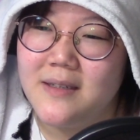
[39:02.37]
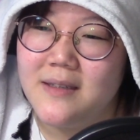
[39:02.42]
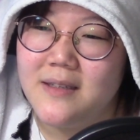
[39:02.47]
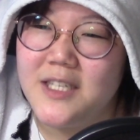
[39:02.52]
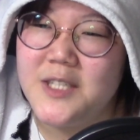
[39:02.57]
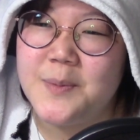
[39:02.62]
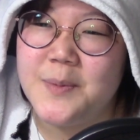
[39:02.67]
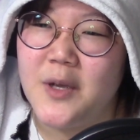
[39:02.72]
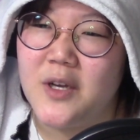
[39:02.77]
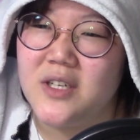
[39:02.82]

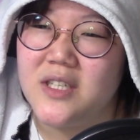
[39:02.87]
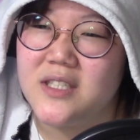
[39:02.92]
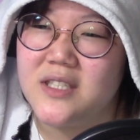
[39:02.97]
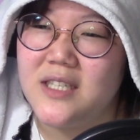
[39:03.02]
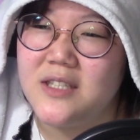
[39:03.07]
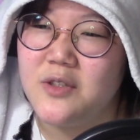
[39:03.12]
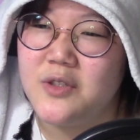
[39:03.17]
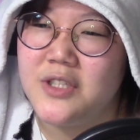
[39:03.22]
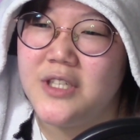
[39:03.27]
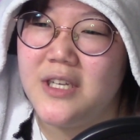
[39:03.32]
Let's be honest,
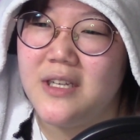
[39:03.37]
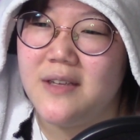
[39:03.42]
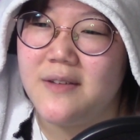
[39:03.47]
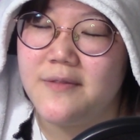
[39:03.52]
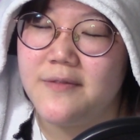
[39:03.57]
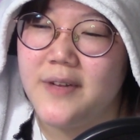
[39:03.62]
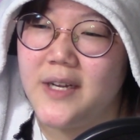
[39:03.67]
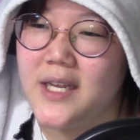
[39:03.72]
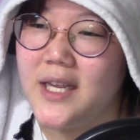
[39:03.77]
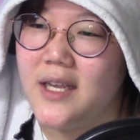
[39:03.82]
Satoshi,
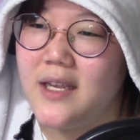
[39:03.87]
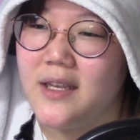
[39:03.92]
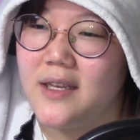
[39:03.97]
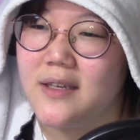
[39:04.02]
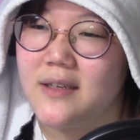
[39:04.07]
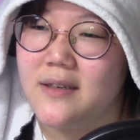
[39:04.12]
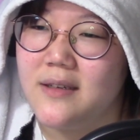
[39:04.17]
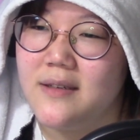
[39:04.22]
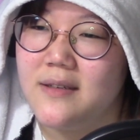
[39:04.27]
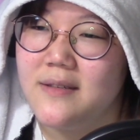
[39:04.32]

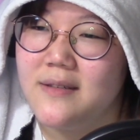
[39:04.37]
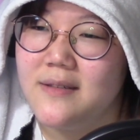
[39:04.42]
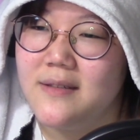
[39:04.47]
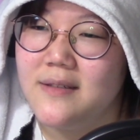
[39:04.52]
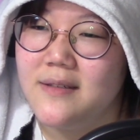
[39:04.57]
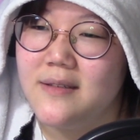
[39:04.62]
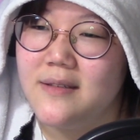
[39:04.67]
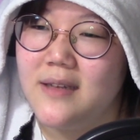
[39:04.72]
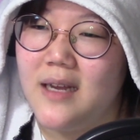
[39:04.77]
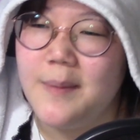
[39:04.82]
fucking.
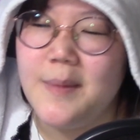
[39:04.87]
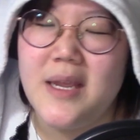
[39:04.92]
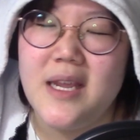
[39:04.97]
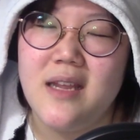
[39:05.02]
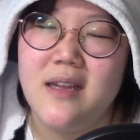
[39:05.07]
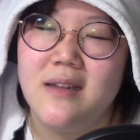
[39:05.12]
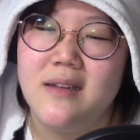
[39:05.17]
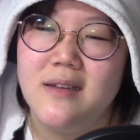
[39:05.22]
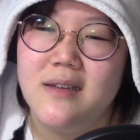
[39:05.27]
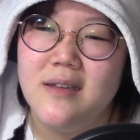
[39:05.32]
I
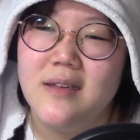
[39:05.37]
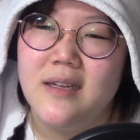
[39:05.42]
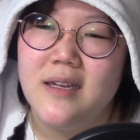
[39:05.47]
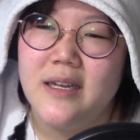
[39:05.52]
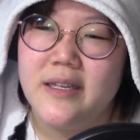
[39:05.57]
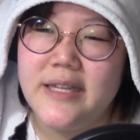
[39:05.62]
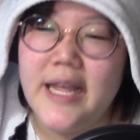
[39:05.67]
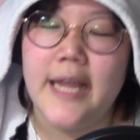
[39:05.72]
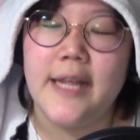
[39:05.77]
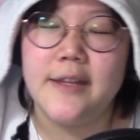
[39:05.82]
mean,
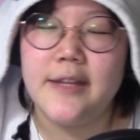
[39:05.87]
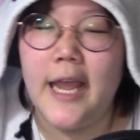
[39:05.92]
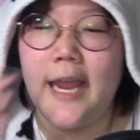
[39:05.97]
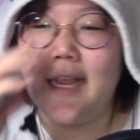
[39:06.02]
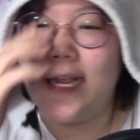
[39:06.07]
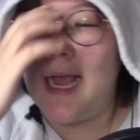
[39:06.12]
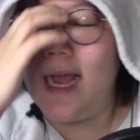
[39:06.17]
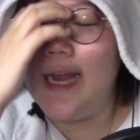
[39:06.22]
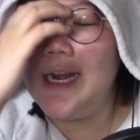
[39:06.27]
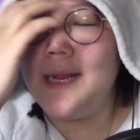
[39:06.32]
they they
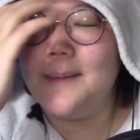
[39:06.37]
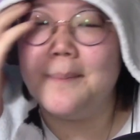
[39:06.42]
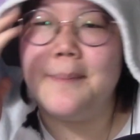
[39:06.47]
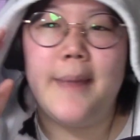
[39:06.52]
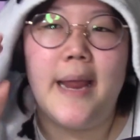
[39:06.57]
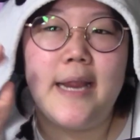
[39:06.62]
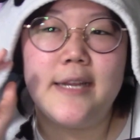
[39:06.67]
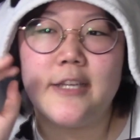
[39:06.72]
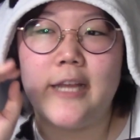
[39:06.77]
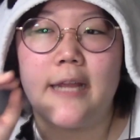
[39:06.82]
kind of
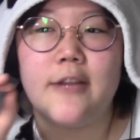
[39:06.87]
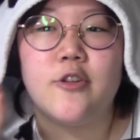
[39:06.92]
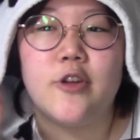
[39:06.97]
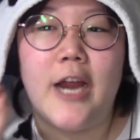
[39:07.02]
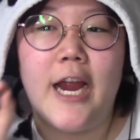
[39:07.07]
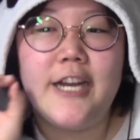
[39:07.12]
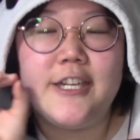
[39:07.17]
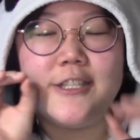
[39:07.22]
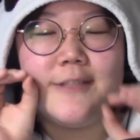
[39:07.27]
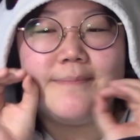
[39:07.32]
make they
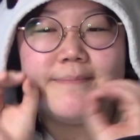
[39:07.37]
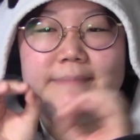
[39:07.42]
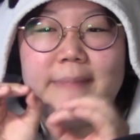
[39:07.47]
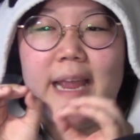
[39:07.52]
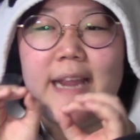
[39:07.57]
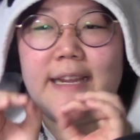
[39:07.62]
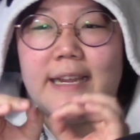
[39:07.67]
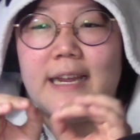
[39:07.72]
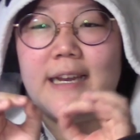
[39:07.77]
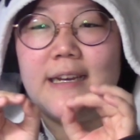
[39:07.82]
tried to
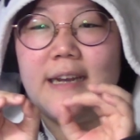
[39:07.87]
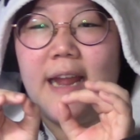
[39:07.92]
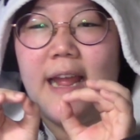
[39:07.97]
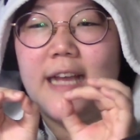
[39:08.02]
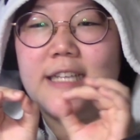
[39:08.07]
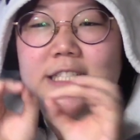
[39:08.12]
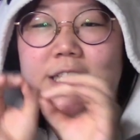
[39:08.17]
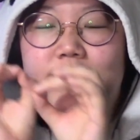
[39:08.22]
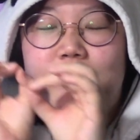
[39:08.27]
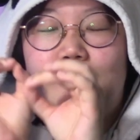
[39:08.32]
make it
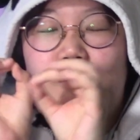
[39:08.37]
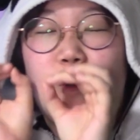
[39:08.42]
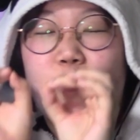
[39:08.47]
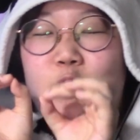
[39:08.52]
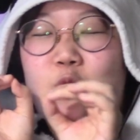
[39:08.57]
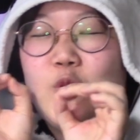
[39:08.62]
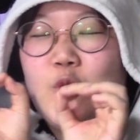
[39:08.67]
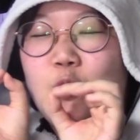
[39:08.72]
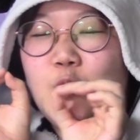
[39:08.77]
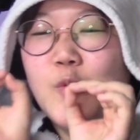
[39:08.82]
as if
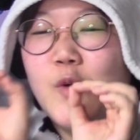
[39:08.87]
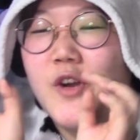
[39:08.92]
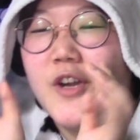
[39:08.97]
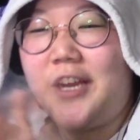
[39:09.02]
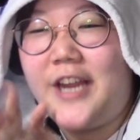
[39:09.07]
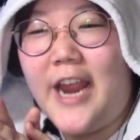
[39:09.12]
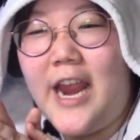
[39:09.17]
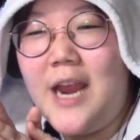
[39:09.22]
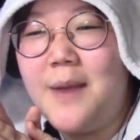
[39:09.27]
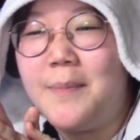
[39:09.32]
those two were
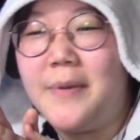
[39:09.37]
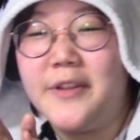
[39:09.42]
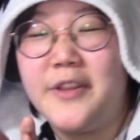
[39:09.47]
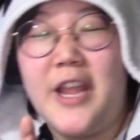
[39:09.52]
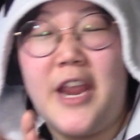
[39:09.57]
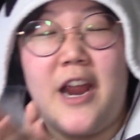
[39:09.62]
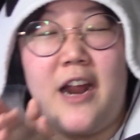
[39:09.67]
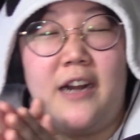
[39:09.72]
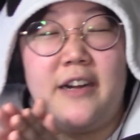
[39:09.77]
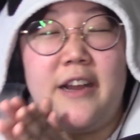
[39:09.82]
gay, but
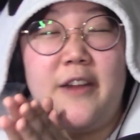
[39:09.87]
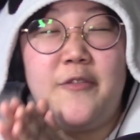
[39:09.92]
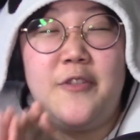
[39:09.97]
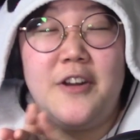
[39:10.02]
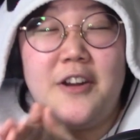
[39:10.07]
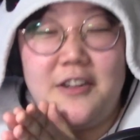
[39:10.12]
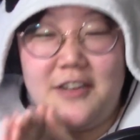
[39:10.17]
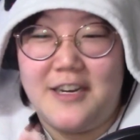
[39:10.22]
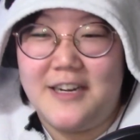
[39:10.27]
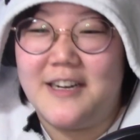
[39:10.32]
they are
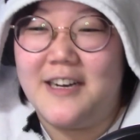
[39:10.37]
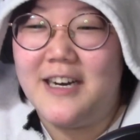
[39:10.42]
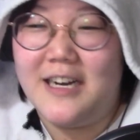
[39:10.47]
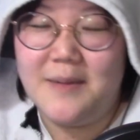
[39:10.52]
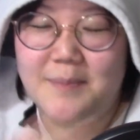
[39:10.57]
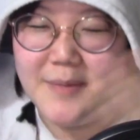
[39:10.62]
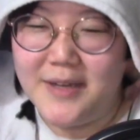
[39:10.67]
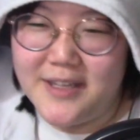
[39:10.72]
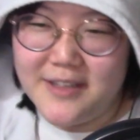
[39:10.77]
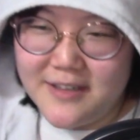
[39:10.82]
definitely
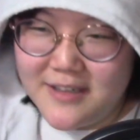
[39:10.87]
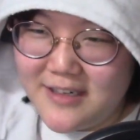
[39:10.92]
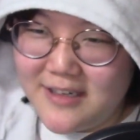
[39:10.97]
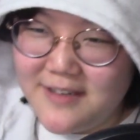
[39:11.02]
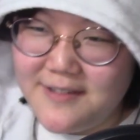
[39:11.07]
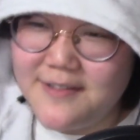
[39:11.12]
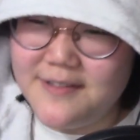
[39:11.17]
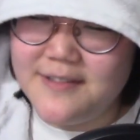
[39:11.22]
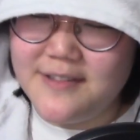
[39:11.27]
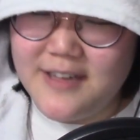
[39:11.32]
not. But
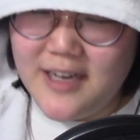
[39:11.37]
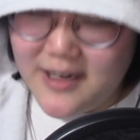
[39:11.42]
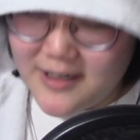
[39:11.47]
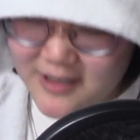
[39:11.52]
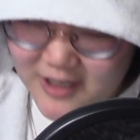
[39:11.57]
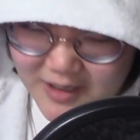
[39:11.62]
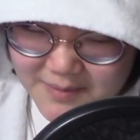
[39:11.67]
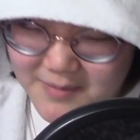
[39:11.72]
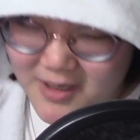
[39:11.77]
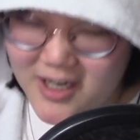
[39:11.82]
uh,
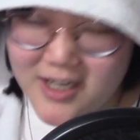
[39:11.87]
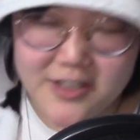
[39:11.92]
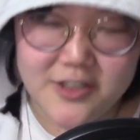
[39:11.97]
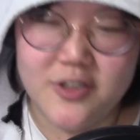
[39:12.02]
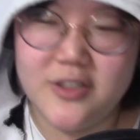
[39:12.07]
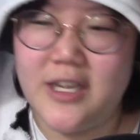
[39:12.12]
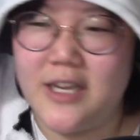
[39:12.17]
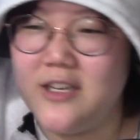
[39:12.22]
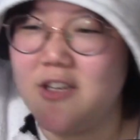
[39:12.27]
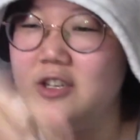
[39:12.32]
come on, you
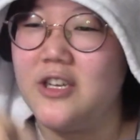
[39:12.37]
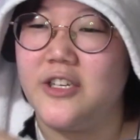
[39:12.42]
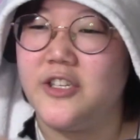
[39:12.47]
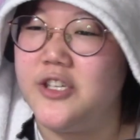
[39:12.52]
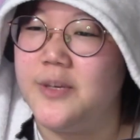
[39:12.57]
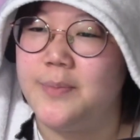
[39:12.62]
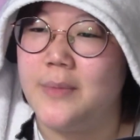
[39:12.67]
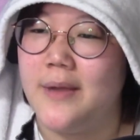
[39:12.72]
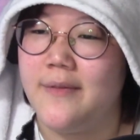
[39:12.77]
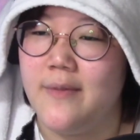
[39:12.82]
can you can
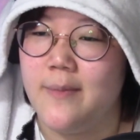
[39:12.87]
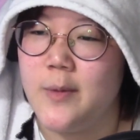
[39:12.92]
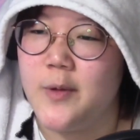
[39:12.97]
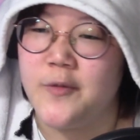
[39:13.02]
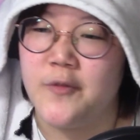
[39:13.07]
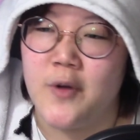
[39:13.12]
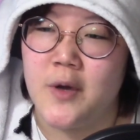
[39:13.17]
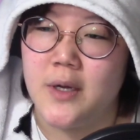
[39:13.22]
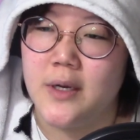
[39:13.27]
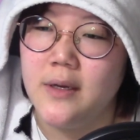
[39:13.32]
ship them if you
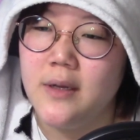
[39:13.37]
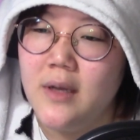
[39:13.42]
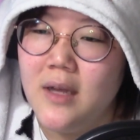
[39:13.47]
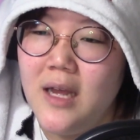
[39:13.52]
want.